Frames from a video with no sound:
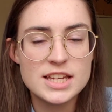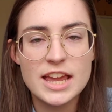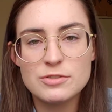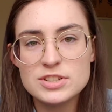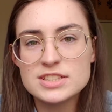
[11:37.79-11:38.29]

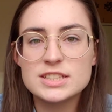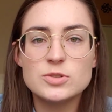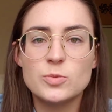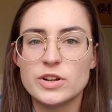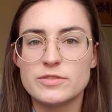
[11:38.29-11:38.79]
Every single
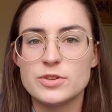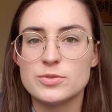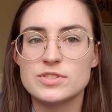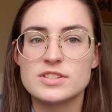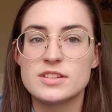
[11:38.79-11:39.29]
one of
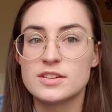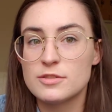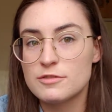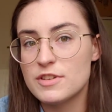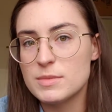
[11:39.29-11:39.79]
those
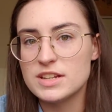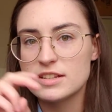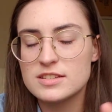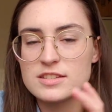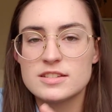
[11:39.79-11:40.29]

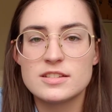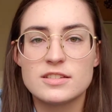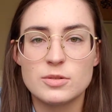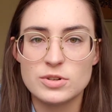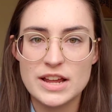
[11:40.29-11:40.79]
feminists
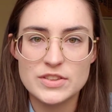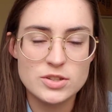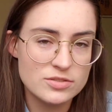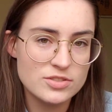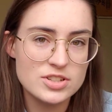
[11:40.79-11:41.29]
that were at the
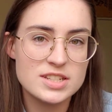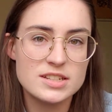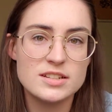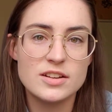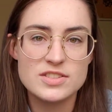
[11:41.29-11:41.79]

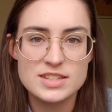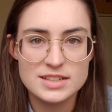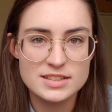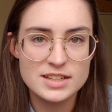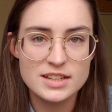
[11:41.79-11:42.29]
University of
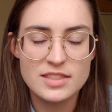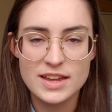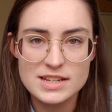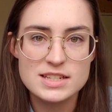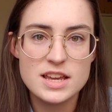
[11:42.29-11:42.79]
Sydney
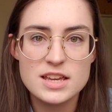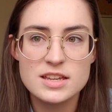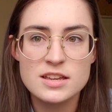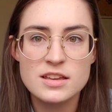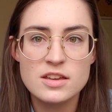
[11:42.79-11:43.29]
that day,
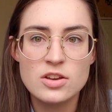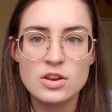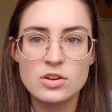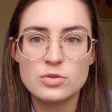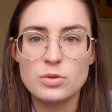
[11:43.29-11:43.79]

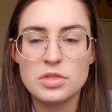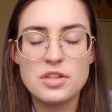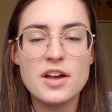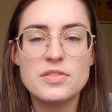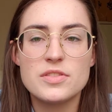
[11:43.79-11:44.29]
who
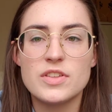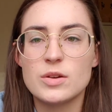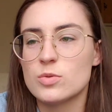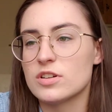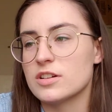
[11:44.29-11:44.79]
thought that they
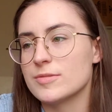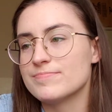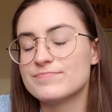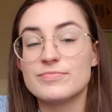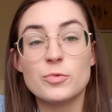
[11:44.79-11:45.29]
were
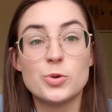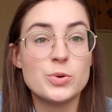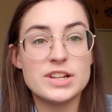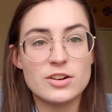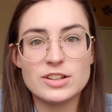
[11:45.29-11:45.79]

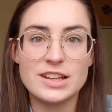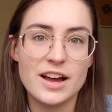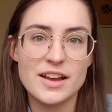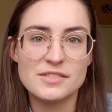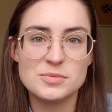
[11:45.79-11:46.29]
ruining our
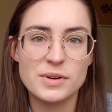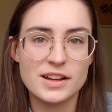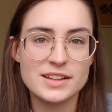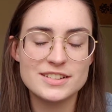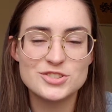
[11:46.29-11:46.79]
lives
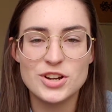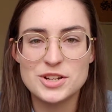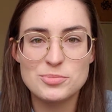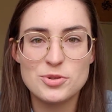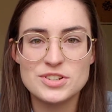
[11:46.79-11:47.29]
by trying to
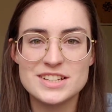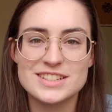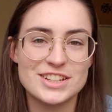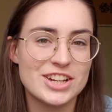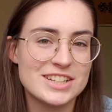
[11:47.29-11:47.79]
protest
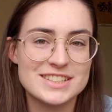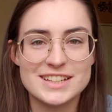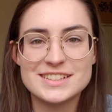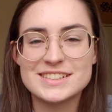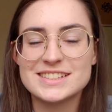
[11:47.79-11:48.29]
and cuss at
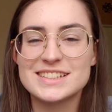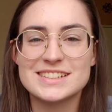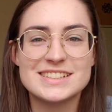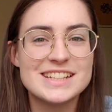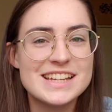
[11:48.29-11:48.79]
us
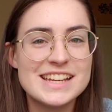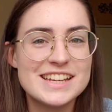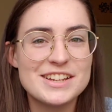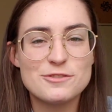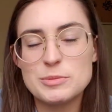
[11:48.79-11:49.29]
and
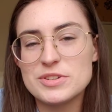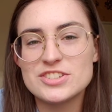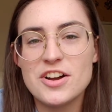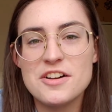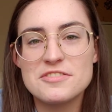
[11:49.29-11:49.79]
flip us
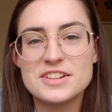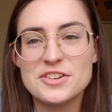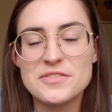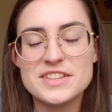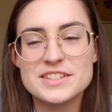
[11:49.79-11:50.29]
off and
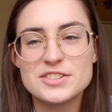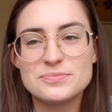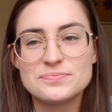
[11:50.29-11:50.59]
all this,